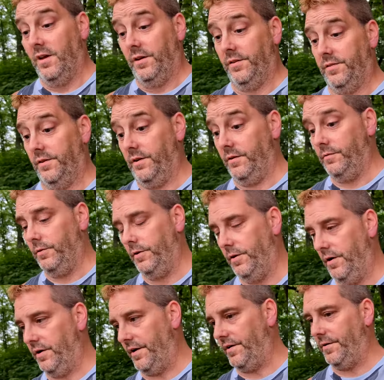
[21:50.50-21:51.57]
So,
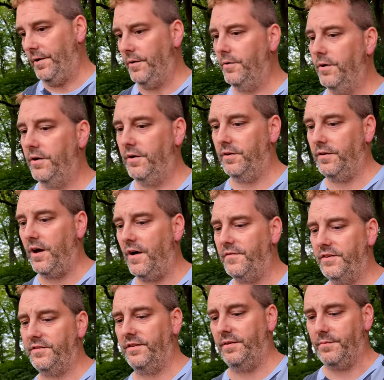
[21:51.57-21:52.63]
I don't know.
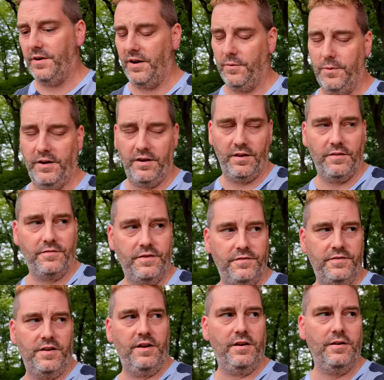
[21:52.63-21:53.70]
Obviously, I'm kind of waiting on the
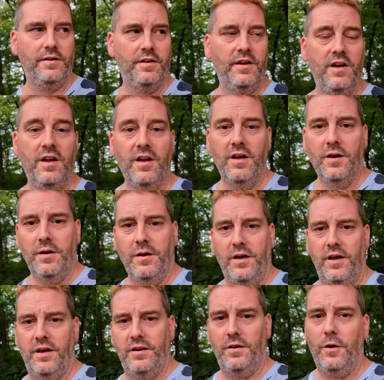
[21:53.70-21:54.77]
15
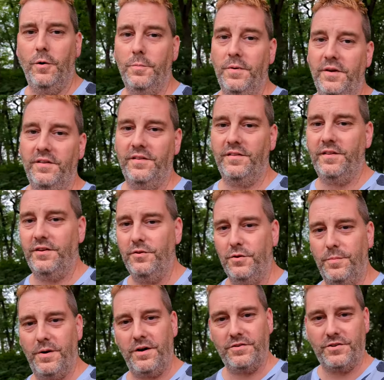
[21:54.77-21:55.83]
and hoping that they do
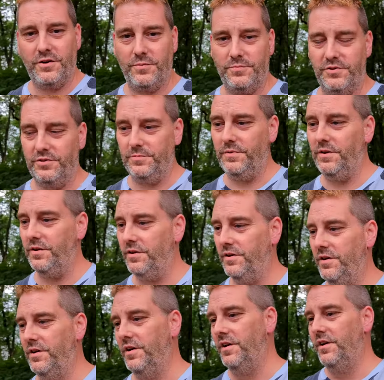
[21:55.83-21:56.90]
a periscope zoom.
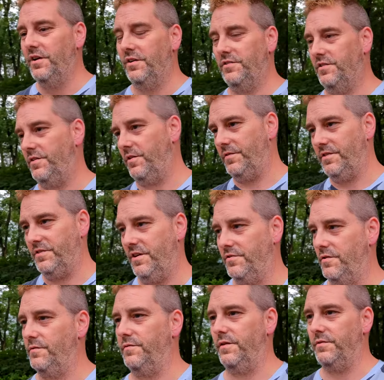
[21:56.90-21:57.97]
Because then all these
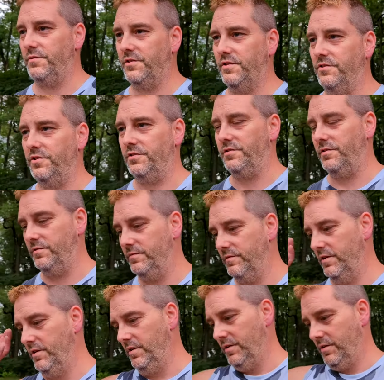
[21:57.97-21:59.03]
Android phones can just
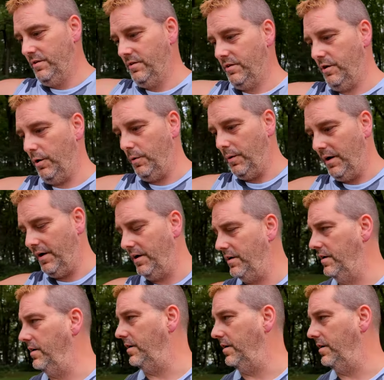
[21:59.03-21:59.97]
go away.